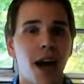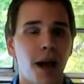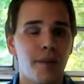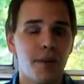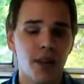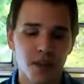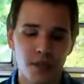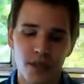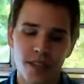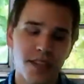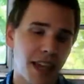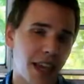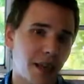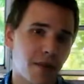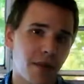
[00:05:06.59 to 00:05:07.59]
I'm going to do the
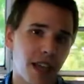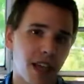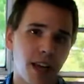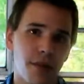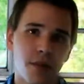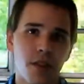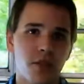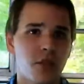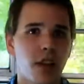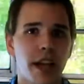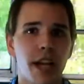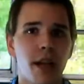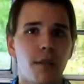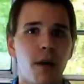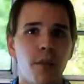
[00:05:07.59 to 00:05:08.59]
same, and I'm going to try
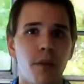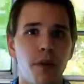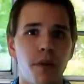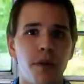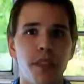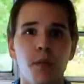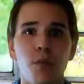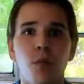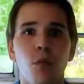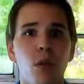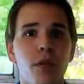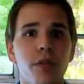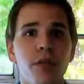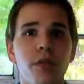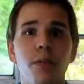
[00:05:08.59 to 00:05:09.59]
and come up with the
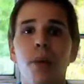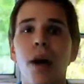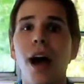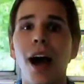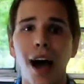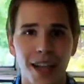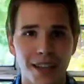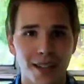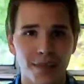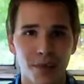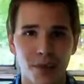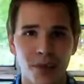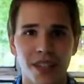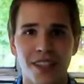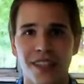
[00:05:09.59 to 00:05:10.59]
worst
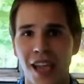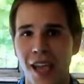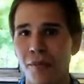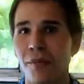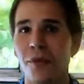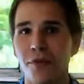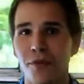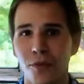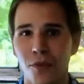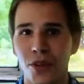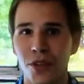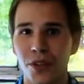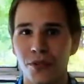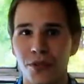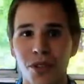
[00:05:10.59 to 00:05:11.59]
possible example for
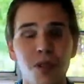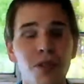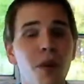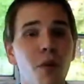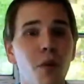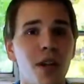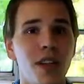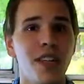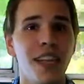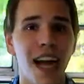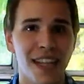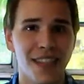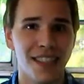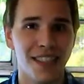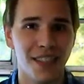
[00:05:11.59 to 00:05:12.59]
you, so you know what
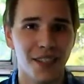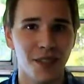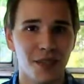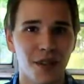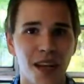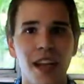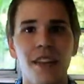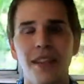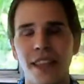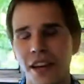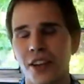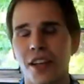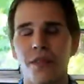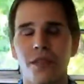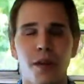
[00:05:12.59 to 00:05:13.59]
not to do. Then
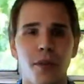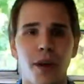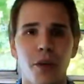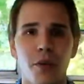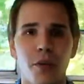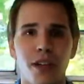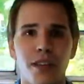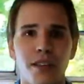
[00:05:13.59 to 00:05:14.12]
I'll give you a better one.